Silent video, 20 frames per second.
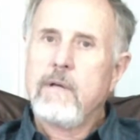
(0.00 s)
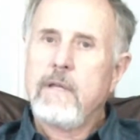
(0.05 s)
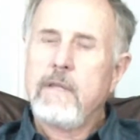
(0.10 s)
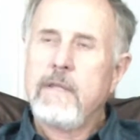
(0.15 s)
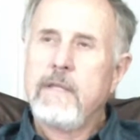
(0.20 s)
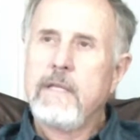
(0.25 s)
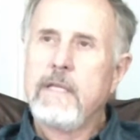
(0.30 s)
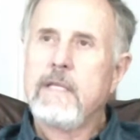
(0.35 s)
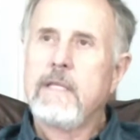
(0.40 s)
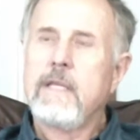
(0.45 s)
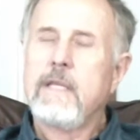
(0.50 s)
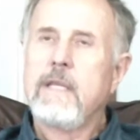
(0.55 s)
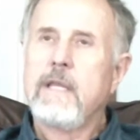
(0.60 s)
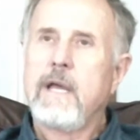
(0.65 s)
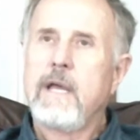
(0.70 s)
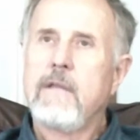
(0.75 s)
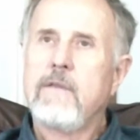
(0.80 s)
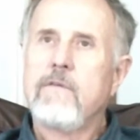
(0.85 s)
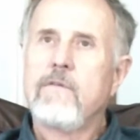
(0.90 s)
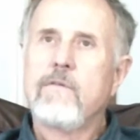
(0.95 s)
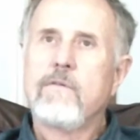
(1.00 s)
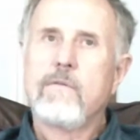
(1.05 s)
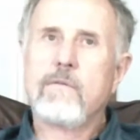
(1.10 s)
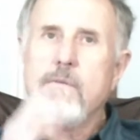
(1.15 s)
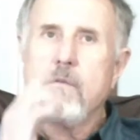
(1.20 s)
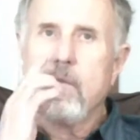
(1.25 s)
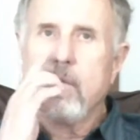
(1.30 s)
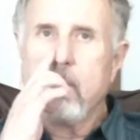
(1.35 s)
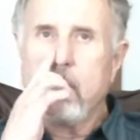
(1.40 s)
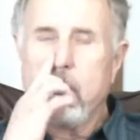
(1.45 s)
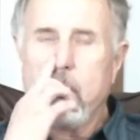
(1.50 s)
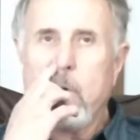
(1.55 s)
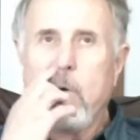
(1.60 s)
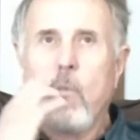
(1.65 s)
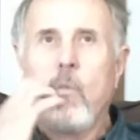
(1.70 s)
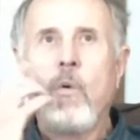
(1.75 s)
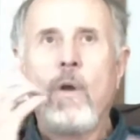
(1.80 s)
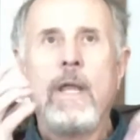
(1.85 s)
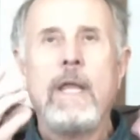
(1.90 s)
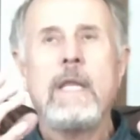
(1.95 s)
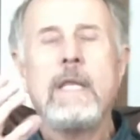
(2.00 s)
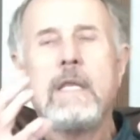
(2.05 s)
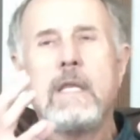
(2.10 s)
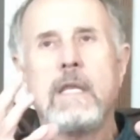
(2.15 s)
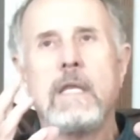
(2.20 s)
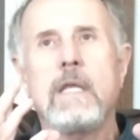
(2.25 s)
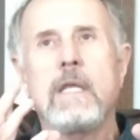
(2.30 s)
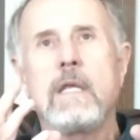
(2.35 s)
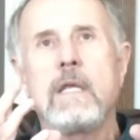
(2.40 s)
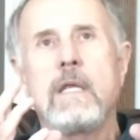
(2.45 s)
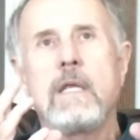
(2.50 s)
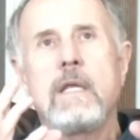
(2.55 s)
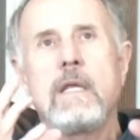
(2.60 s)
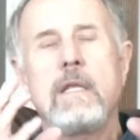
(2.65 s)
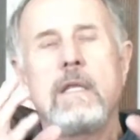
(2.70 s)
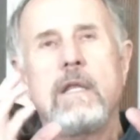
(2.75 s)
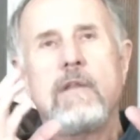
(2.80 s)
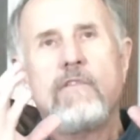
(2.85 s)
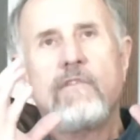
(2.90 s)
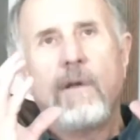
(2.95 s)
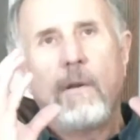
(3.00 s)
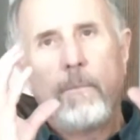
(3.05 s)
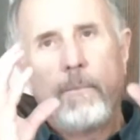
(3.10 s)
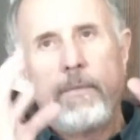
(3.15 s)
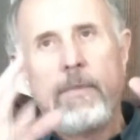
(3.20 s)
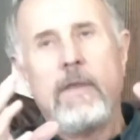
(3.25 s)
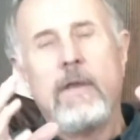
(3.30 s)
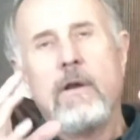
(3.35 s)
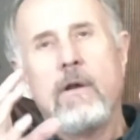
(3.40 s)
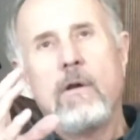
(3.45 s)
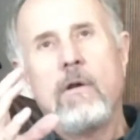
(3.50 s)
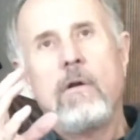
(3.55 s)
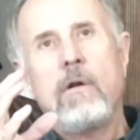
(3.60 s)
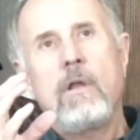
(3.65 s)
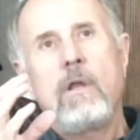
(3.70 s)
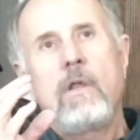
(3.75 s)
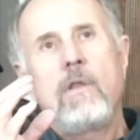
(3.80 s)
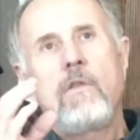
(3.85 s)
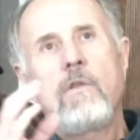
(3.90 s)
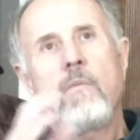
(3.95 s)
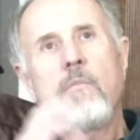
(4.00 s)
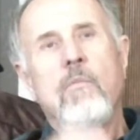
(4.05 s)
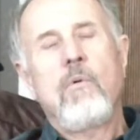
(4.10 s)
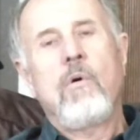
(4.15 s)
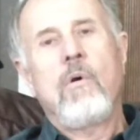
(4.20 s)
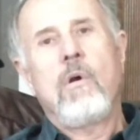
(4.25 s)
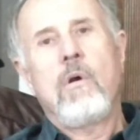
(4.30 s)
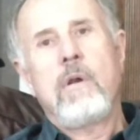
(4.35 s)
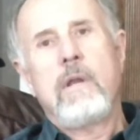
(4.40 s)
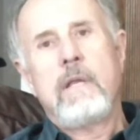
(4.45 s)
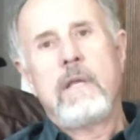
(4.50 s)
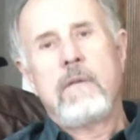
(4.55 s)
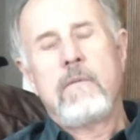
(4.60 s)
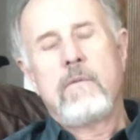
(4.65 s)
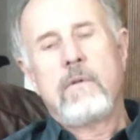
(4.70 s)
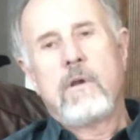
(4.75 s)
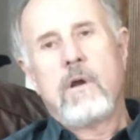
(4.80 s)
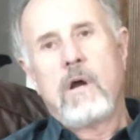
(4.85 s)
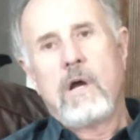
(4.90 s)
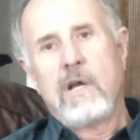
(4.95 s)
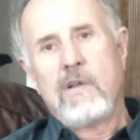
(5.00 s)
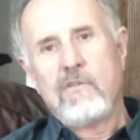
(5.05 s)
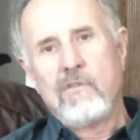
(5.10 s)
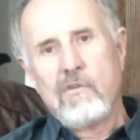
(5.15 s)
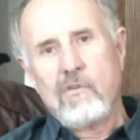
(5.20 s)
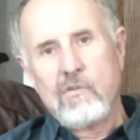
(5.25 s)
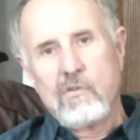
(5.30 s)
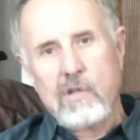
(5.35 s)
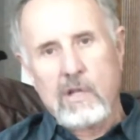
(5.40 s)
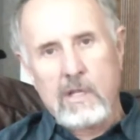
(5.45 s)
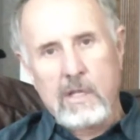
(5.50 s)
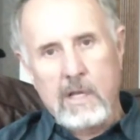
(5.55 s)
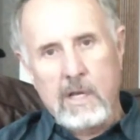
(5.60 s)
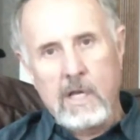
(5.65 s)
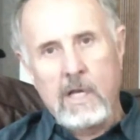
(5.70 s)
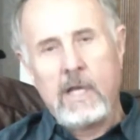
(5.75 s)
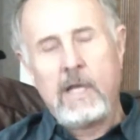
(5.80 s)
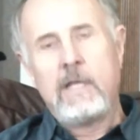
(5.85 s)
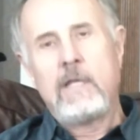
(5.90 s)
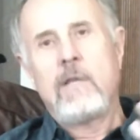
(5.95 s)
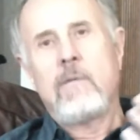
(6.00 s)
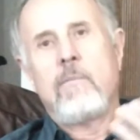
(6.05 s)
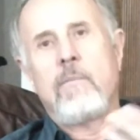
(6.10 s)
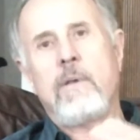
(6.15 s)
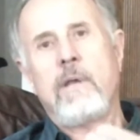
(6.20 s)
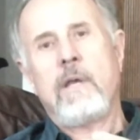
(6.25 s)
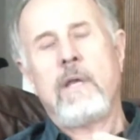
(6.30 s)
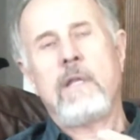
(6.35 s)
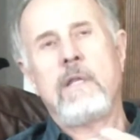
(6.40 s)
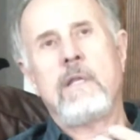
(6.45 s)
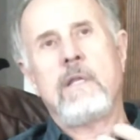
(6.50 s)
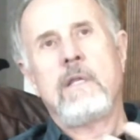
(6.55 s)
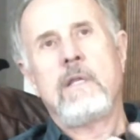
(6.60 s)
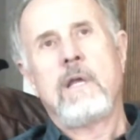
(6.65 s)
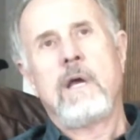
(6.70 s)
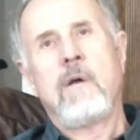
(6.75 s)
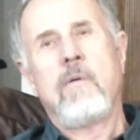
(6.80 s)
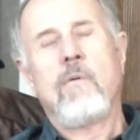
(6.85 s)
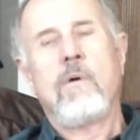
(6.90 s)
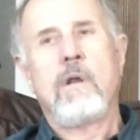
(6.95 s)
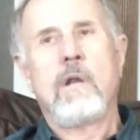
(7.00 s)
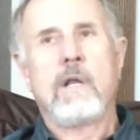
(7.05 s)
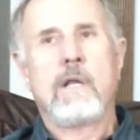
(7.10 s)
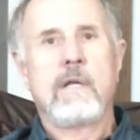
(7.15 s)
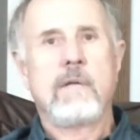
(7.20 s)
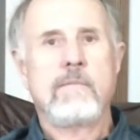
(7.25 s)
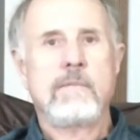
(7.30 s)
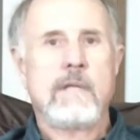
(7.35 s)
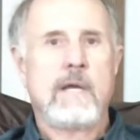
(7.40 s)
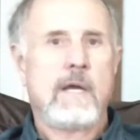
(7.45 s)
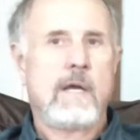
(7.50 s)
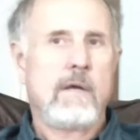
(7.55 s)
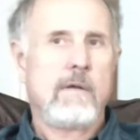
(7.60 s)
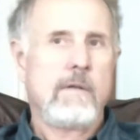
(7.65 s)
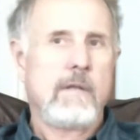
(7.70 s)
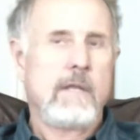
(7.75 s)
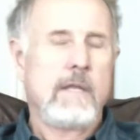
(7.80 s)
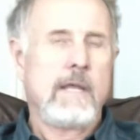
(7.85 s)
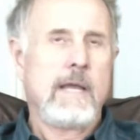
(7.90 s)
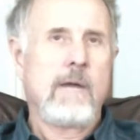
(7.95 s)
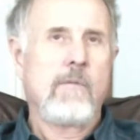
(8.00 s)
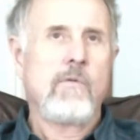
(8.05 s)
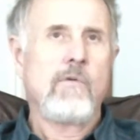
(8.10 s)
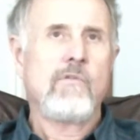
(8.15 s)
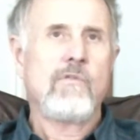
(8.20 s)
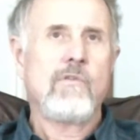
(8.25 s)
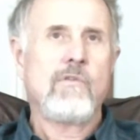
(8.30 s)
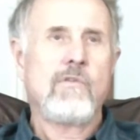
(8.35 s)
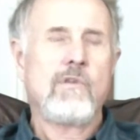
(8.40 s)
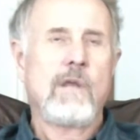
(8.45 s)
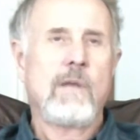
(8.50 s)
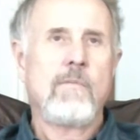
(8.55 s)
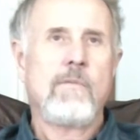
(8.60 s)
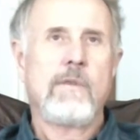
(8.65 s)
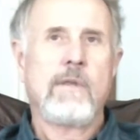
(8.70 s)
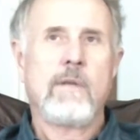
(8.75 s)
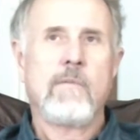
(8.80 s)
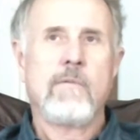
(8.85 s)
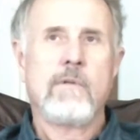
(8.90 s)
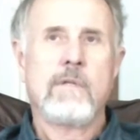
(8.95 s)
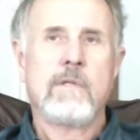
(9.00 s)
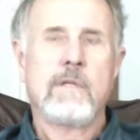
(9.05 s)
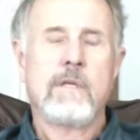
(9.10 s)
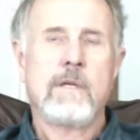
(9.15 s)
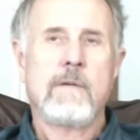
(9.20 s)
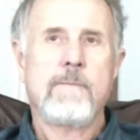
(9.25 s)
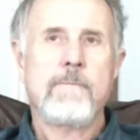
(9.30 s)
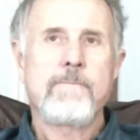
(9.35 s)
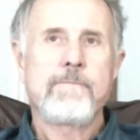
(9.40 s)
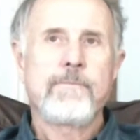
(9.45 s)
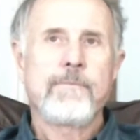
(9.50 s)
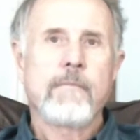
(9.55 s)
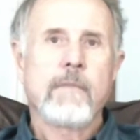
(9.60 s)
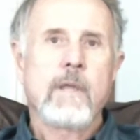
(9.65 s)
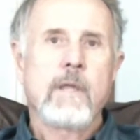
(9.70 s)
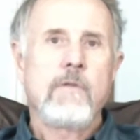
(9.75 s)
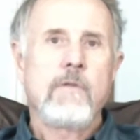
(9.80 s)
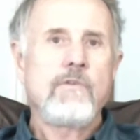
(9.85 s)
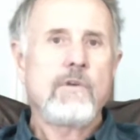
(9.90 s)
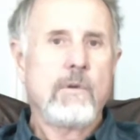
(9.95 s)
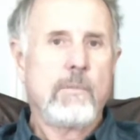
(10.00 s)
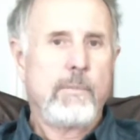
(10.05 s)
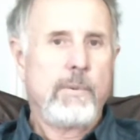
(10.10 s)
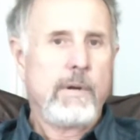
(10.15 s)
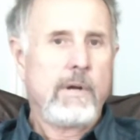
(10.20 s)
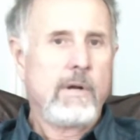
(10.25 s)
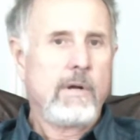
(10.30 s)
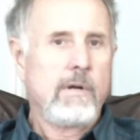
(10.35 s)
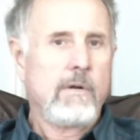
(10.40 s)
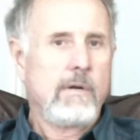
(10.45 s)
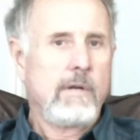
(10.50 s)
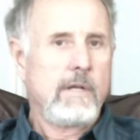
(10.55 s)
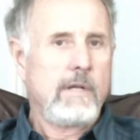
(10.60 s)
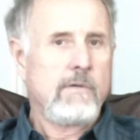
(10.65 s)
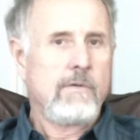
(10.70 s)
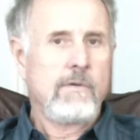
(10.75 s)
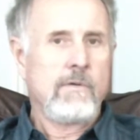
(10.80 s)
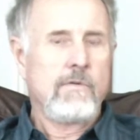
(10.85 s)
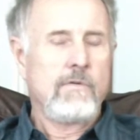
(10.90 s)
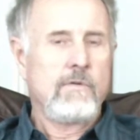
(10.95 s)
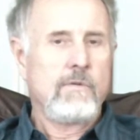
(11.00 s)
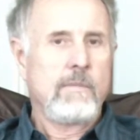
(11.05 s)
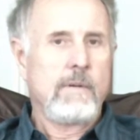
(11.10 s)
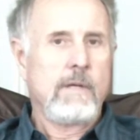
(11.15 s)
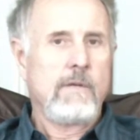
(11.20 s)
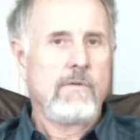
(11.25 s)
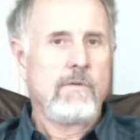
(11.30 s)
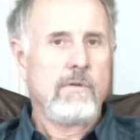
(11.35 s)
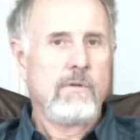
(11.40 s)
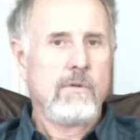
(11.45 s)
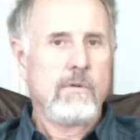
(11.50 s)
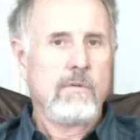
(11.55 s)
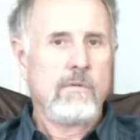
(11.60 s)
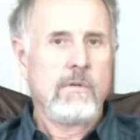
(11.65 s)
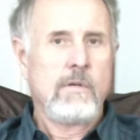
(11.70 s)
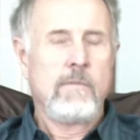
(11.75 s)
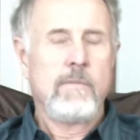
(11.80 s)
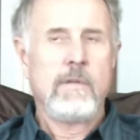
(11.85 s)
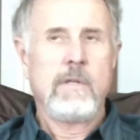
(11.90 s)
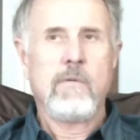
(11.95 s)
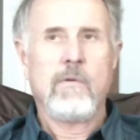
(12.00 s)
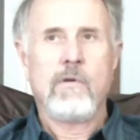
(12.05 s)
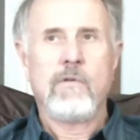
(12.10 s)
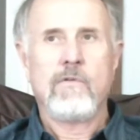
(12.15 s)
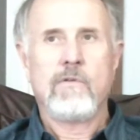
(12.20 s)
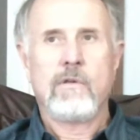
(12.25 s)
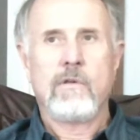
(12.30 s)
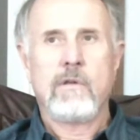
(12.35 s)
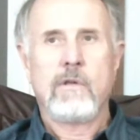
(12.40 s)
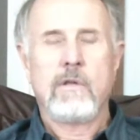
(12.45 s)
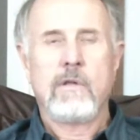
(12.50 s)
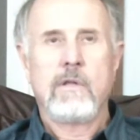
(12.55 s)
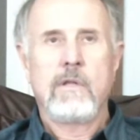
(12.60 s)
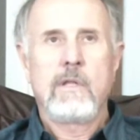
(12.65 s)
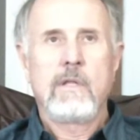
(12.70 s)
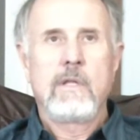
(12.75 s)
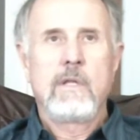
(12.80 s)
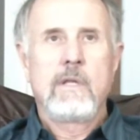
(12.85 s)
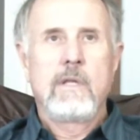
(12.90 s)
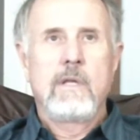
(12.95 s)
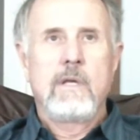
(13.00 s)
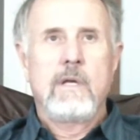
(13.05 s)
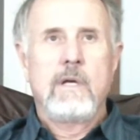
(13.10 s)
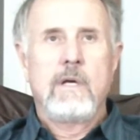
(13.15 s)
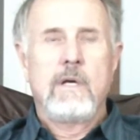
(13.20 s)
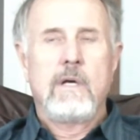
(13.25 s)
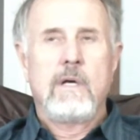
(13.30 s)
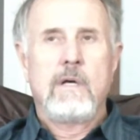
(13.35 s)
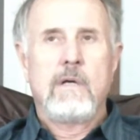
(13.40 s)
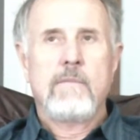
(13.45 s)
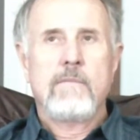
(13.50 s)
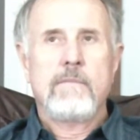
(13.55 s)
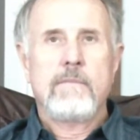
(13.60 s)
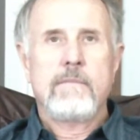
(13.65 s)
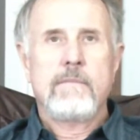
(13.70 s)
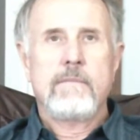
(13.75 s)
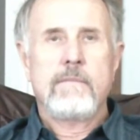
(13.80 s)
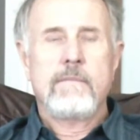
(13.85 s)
I think that's the more weight that's up there, the more it causes the line to bend and not want to come down. And that was the same thing with the Gyrkin I told you about too. I mean, he wasn't a